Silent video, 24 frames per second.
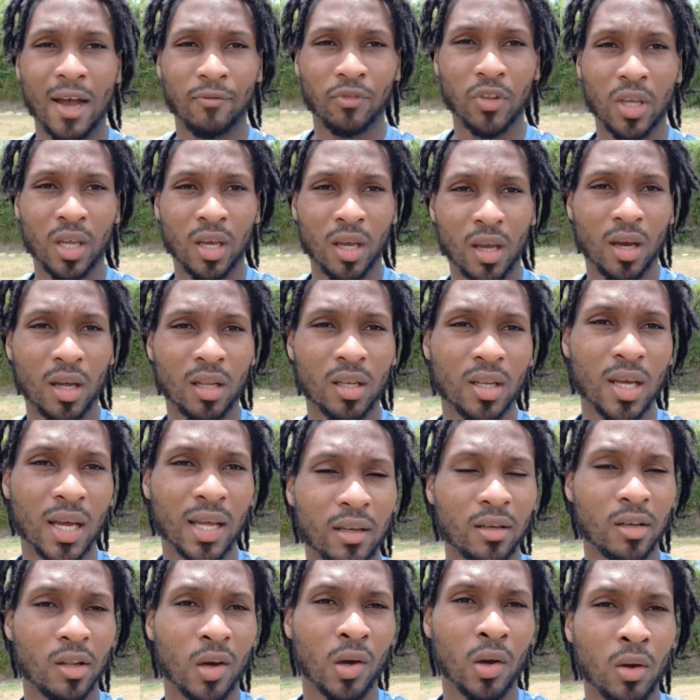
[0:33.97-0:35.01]
After you got
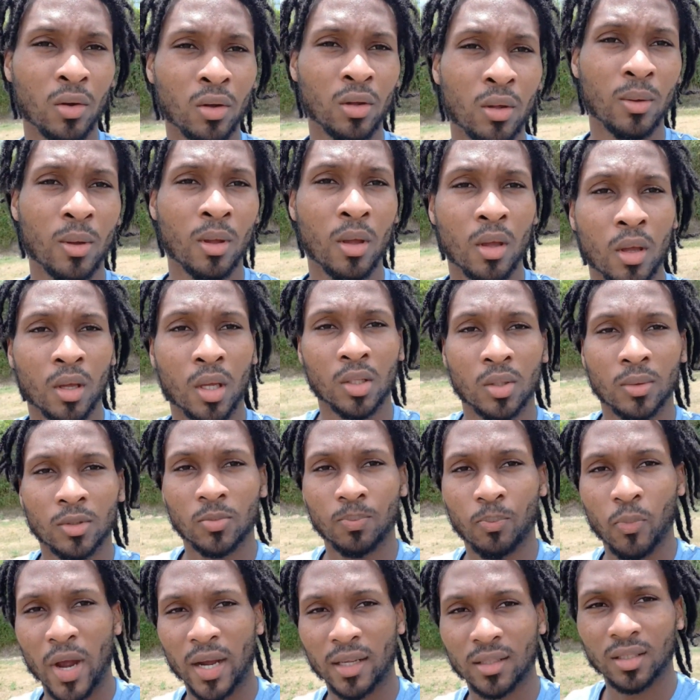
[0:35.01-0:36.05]
that
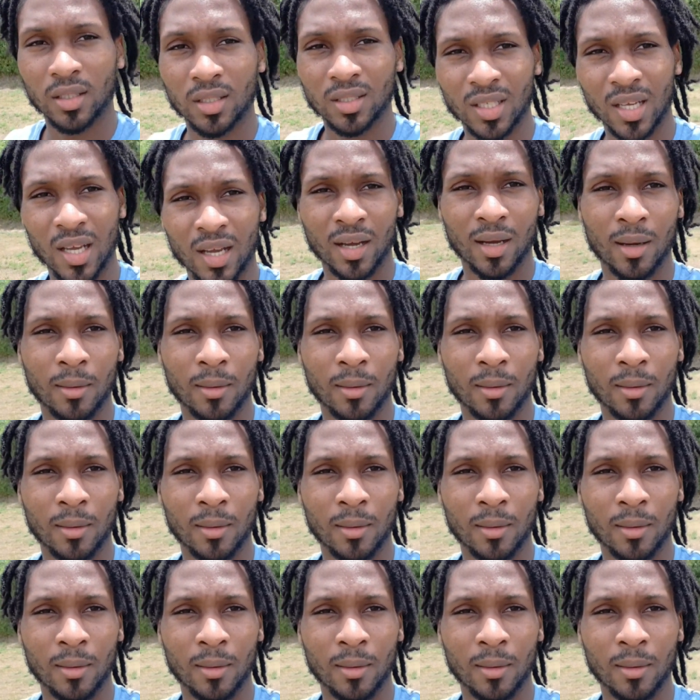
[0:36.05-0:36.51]
done, practice